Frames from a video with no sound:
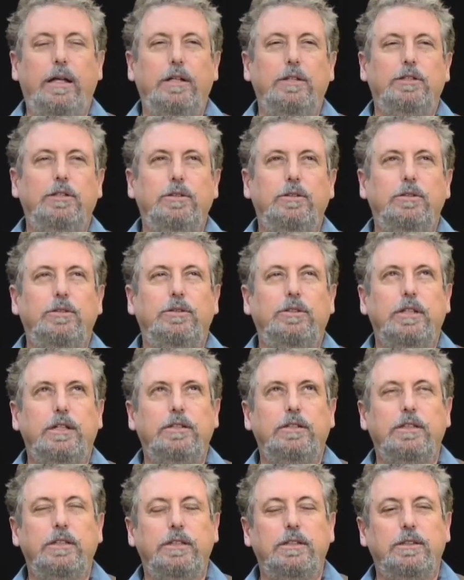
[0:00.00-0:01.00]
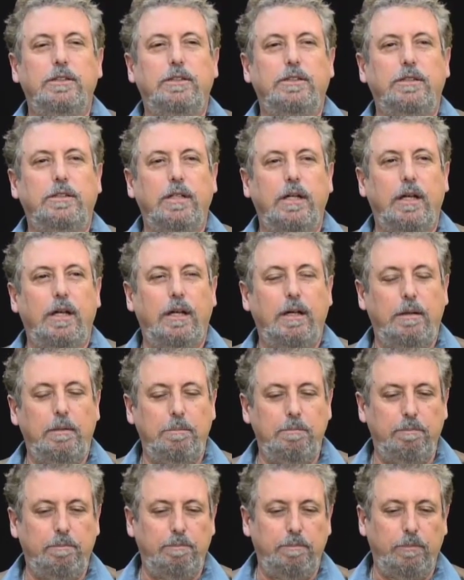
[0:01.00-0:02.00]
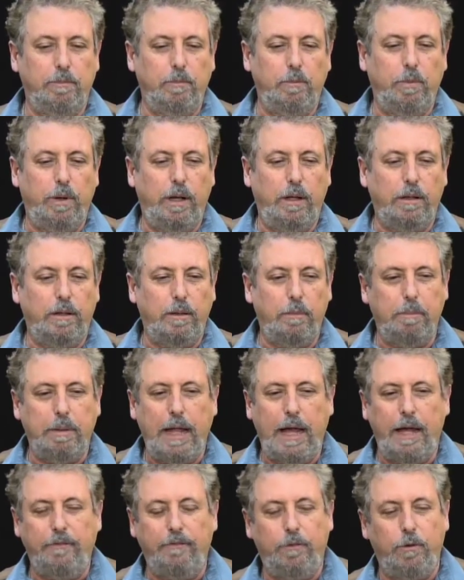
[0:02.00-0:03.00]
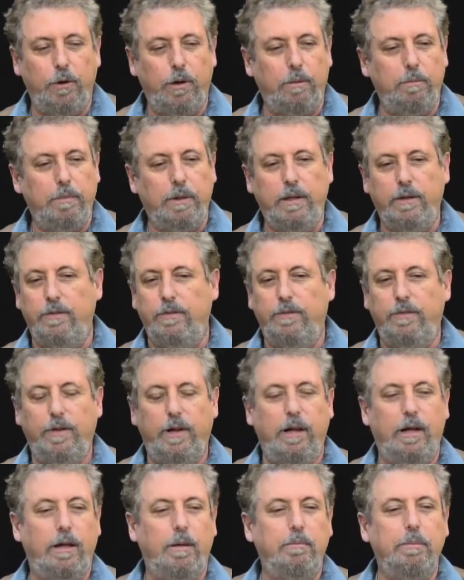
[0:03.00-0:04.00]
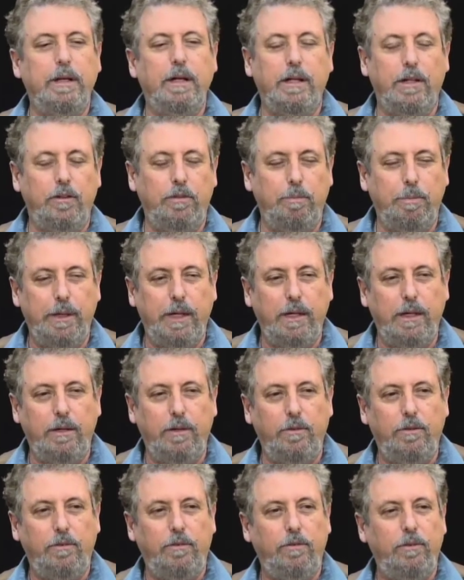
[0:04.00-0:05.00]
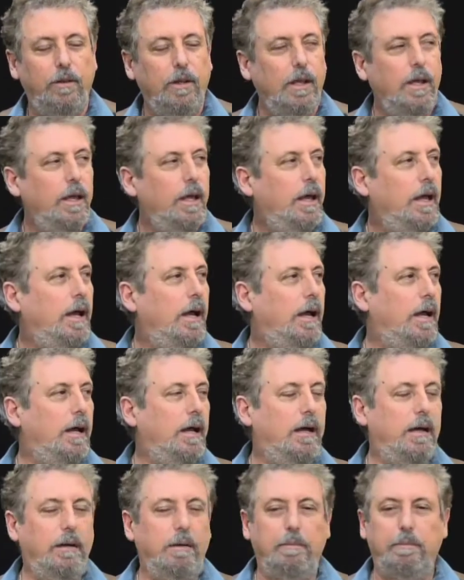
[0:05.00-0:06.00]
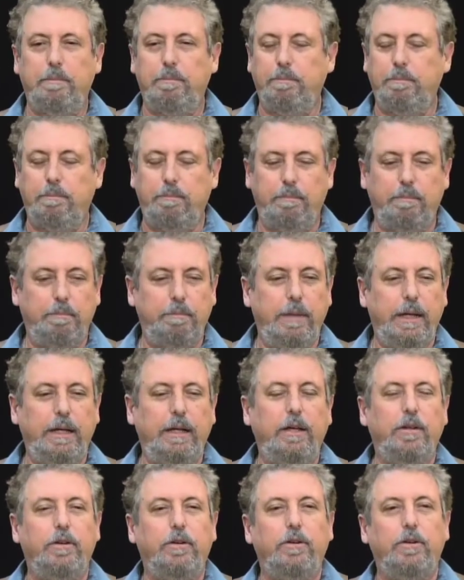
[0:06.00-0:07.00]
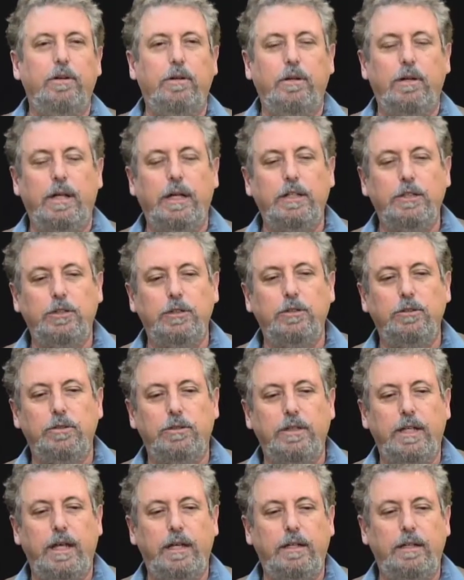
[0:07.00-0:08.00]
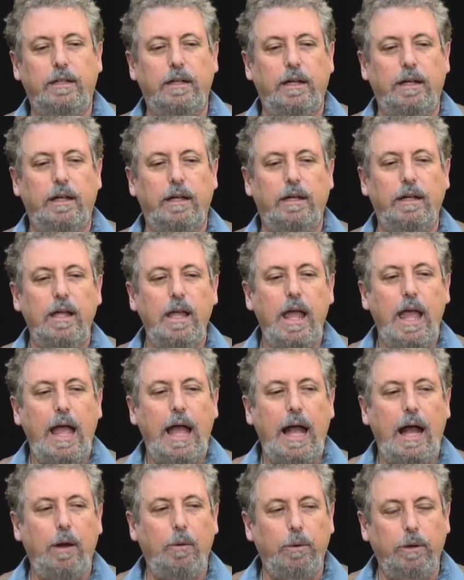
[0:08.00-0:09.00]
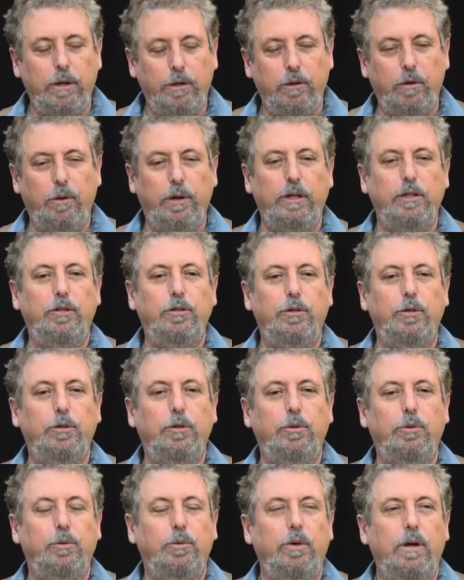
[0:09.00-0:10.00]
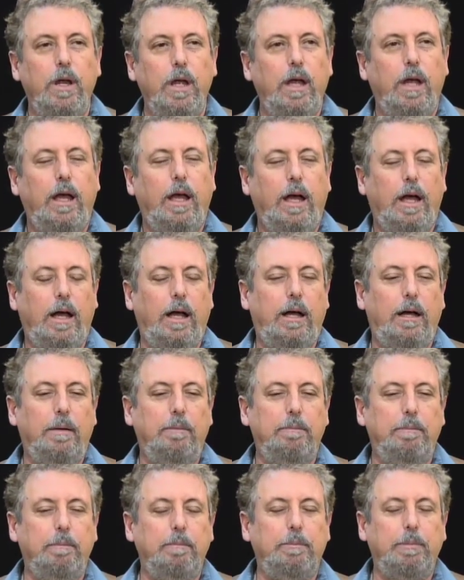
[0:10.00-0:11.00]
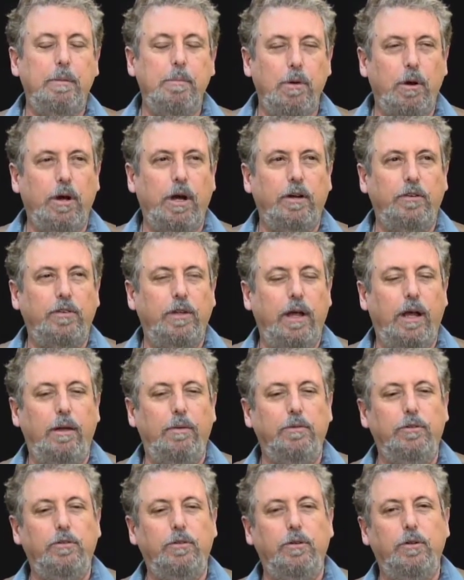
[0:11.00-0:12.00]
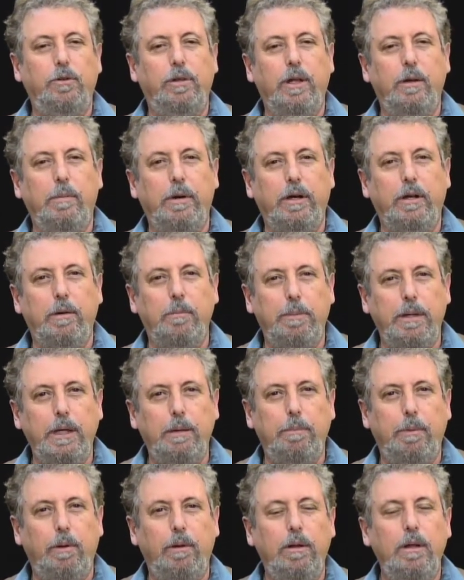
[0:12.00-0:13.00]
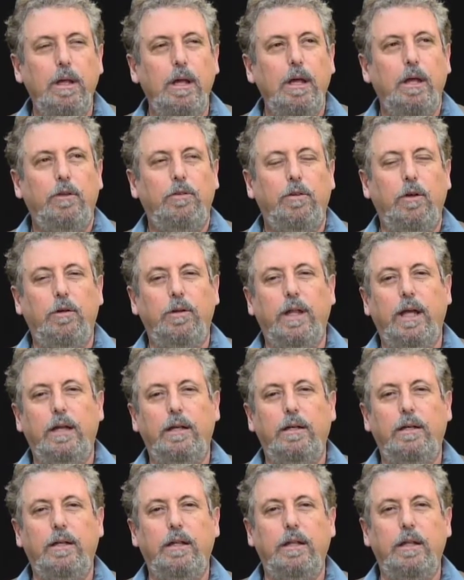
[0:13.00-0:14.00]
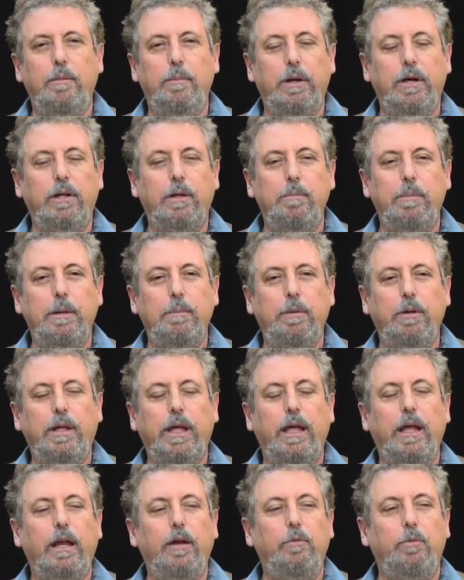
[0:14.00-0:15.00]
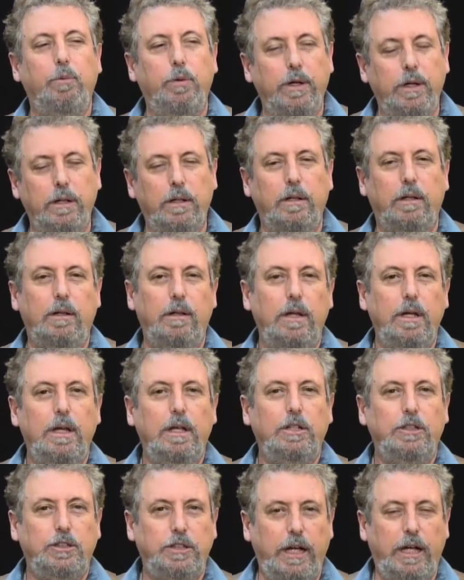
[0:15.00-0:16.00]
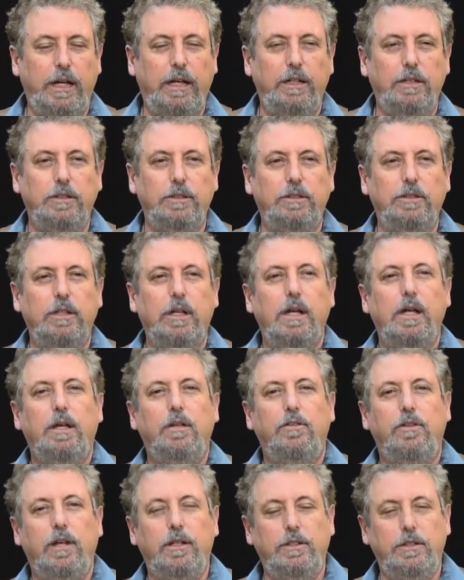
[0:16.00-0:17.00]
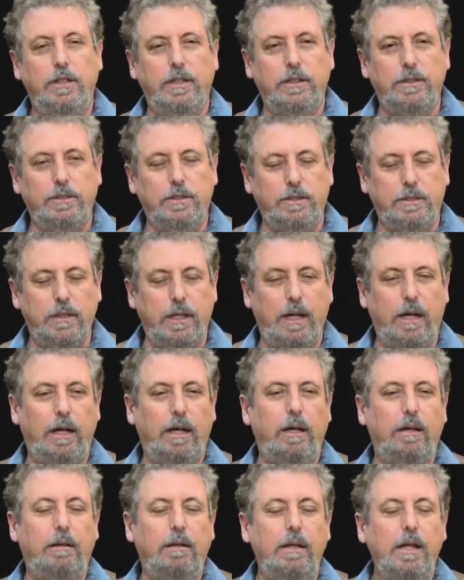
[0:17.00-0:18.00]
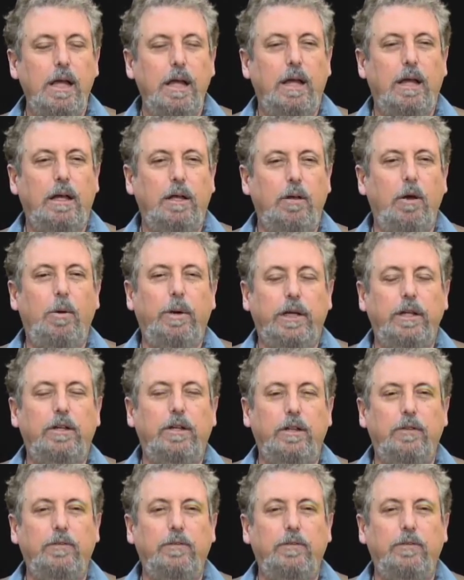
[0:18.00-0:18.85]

issues such as, um, well, the platform of uh, Middle East peace, um, many other issues that uh, how we are going to um, promote ourselves to the American people so that the American people can get real change, such as uh, going into